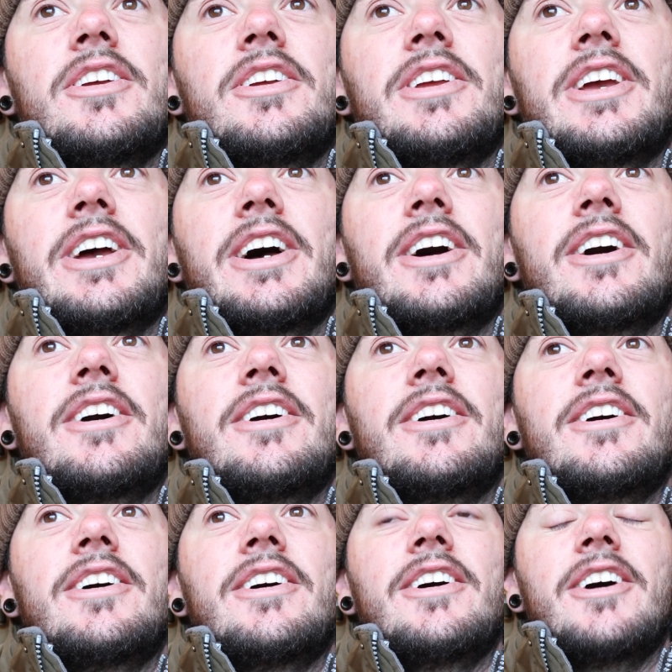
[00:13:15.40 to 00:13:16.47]
yeah,
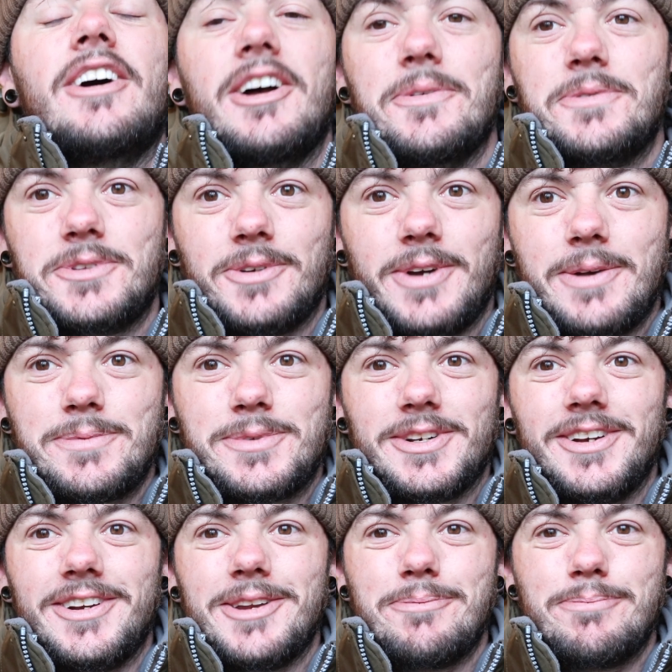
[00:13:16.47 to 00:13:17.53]
I'm still
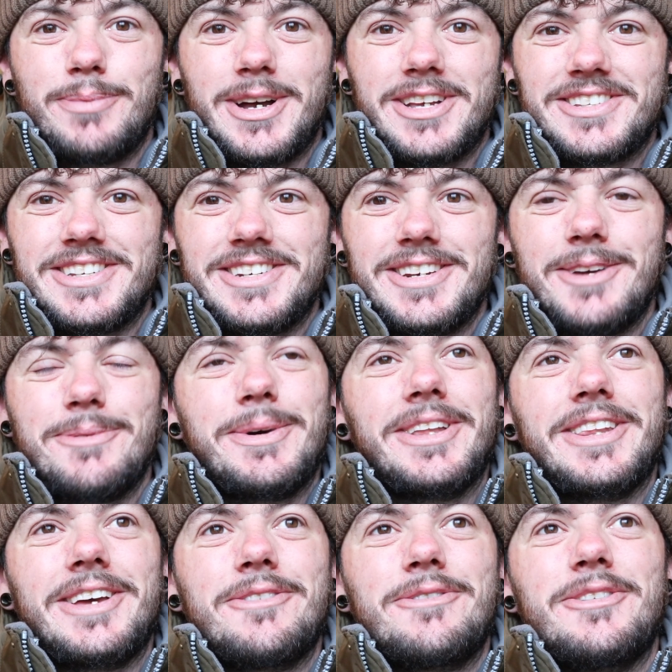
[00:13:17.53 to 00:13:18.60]
absolutely buzzing about
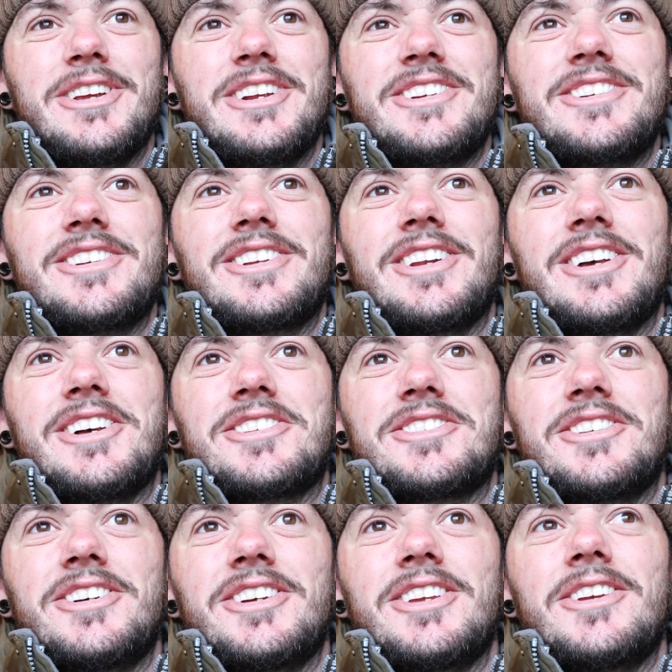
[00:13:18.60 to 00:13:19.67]
that fish last
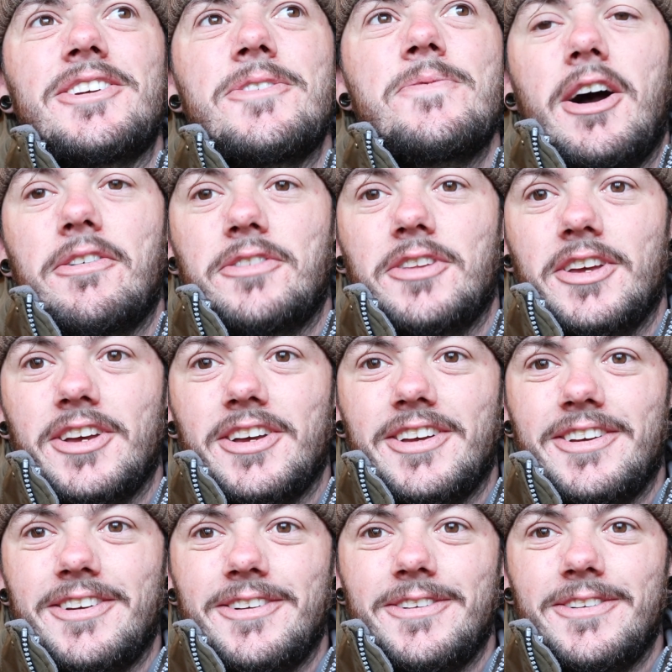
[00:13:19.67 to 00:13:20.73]
night. After
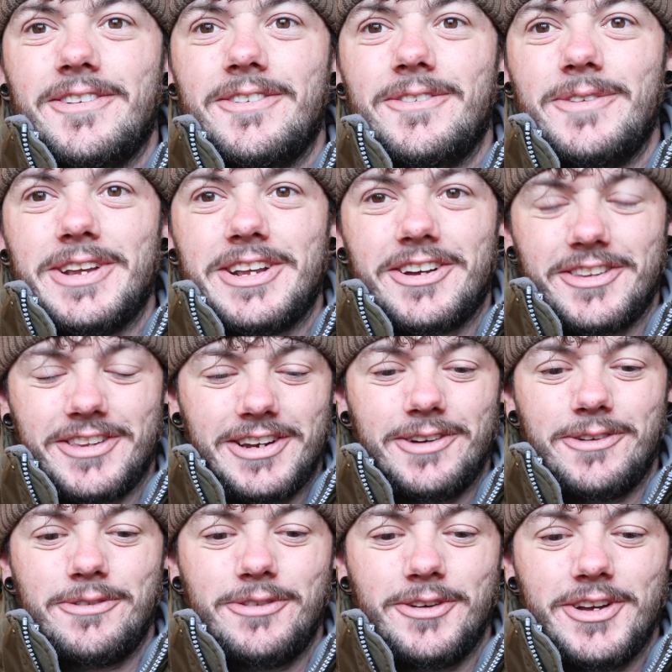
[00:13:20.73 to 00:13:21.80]
we got the
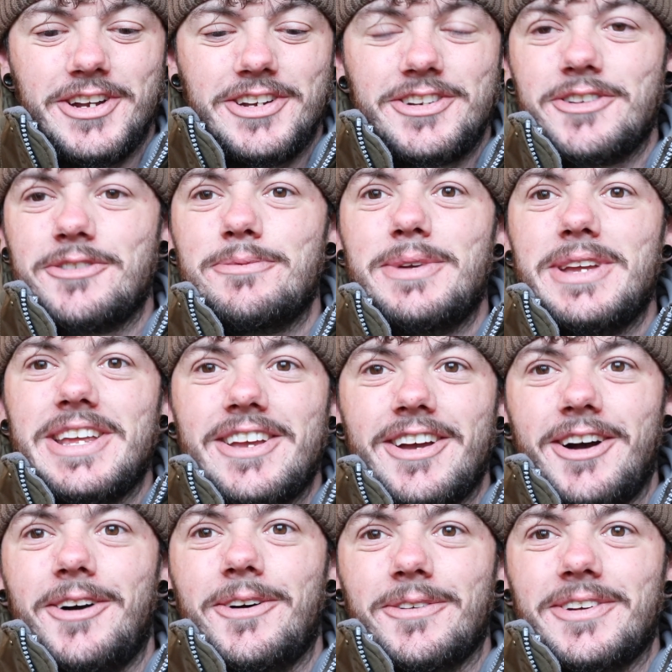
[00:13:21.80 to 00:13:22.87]
little footage of me
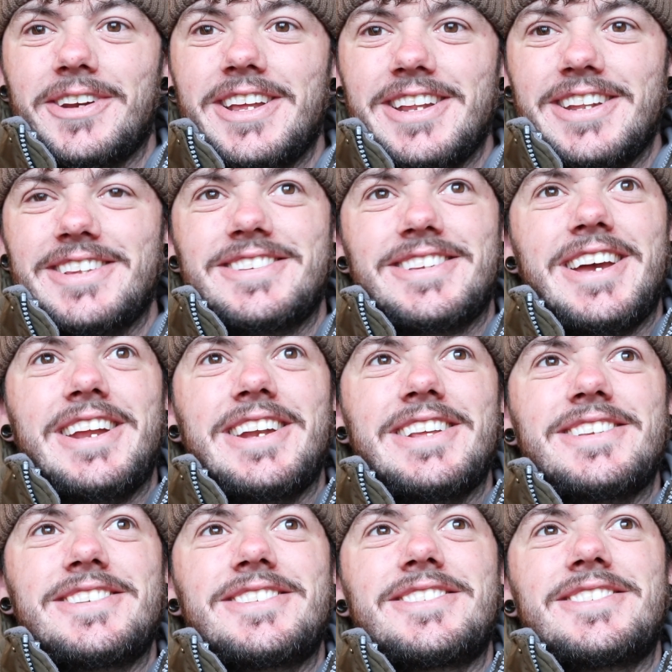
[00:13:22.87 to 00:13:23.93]
holding it and saying
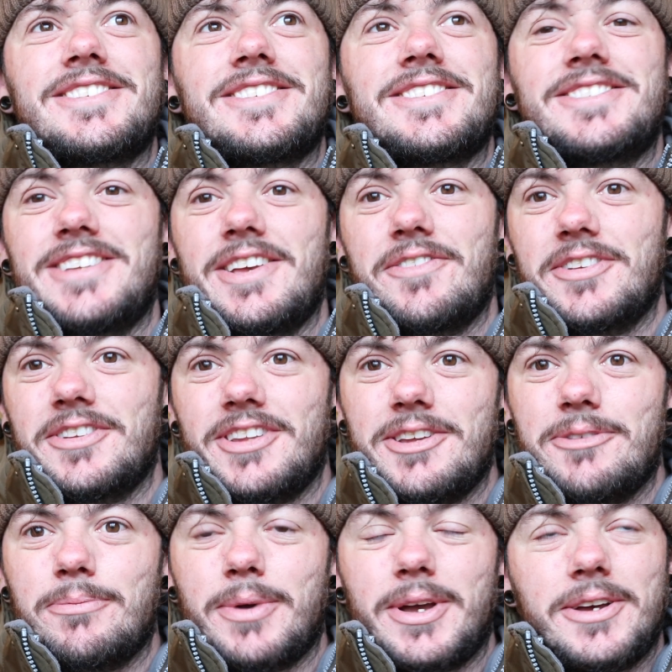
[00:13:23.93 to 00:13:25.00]
it's
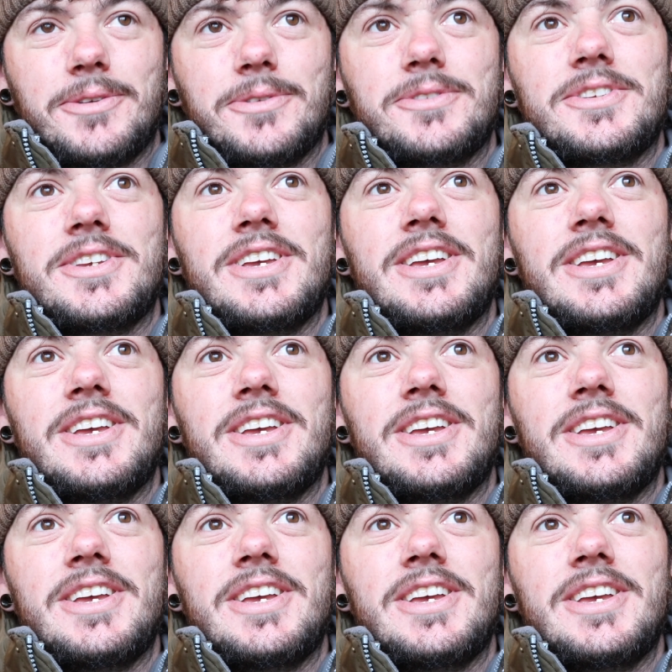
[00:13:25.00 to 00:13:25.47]
17 pounds,